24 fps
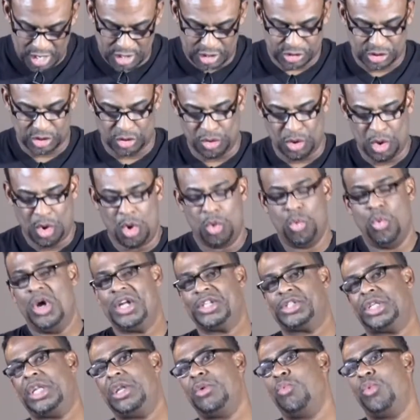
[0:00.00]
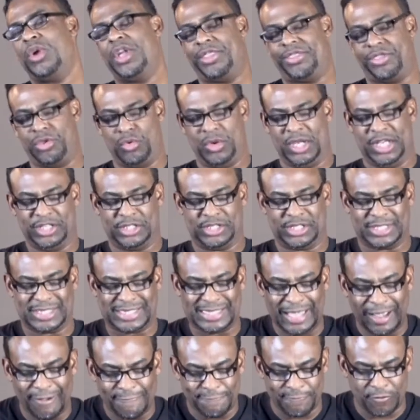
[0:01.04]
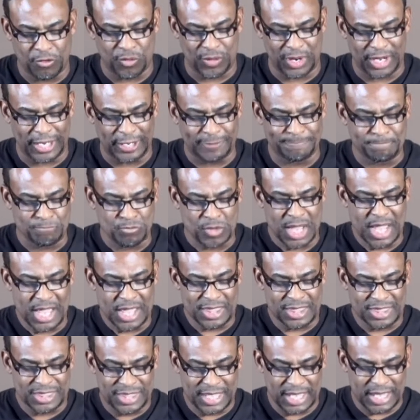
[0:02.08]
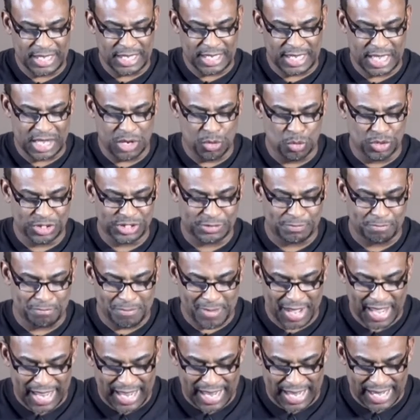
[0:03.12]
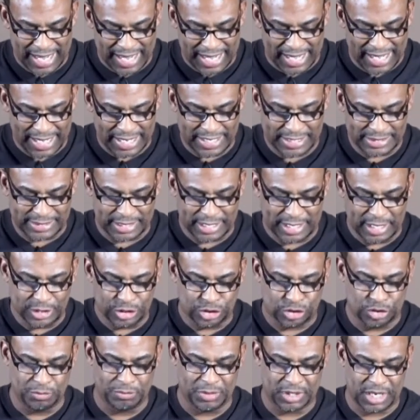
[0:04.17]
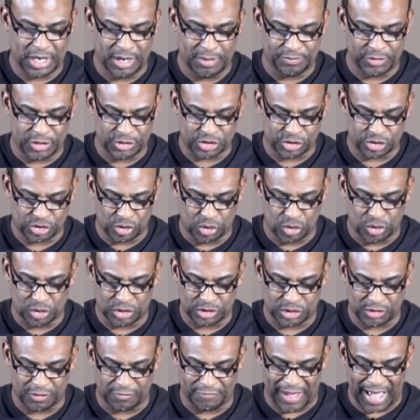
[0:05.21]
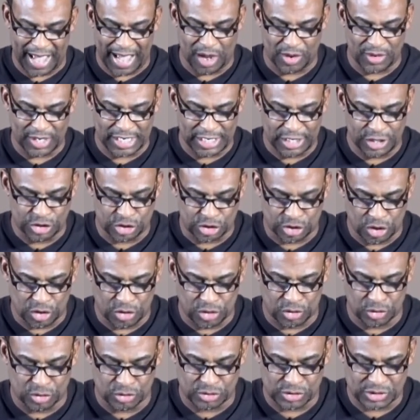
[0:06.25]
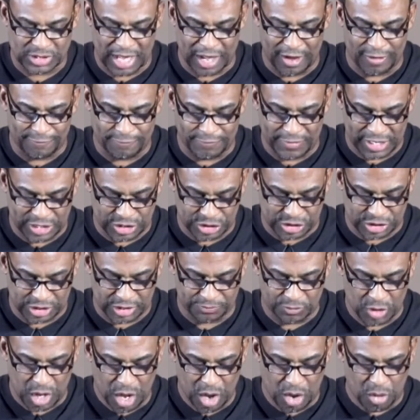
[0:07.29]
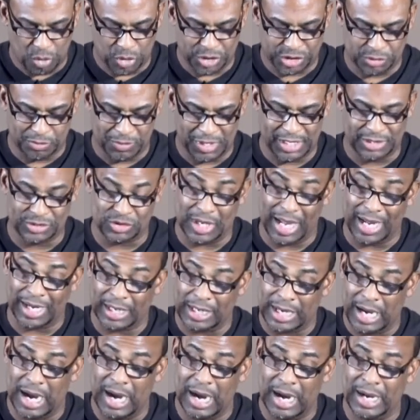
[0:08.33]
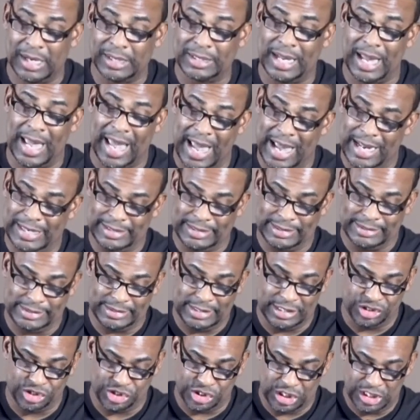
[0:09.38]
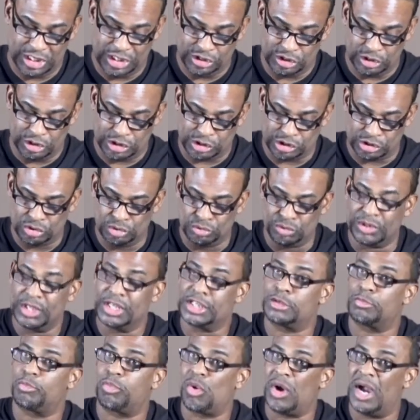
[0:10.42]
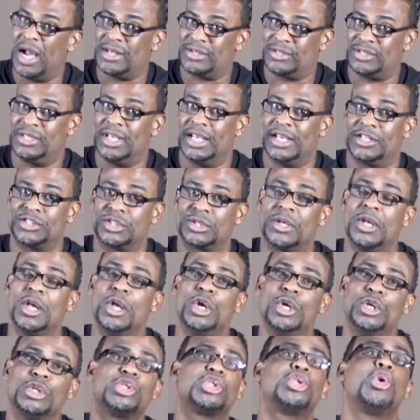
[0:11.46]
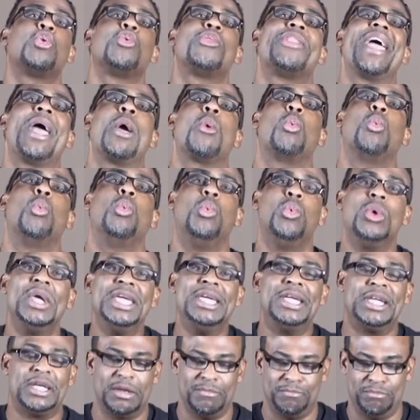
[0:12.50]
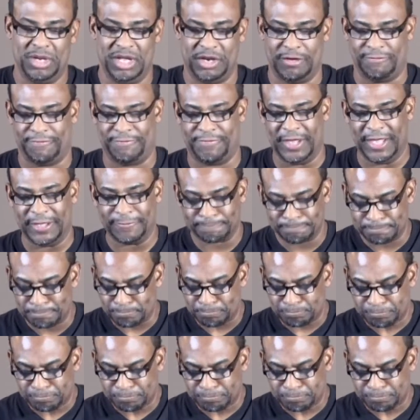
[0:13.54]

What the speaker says: So once he went through his suffering, then he was made to become the source of our eternal salvation, which means that God had to send Jesus through this process so that we could benefit.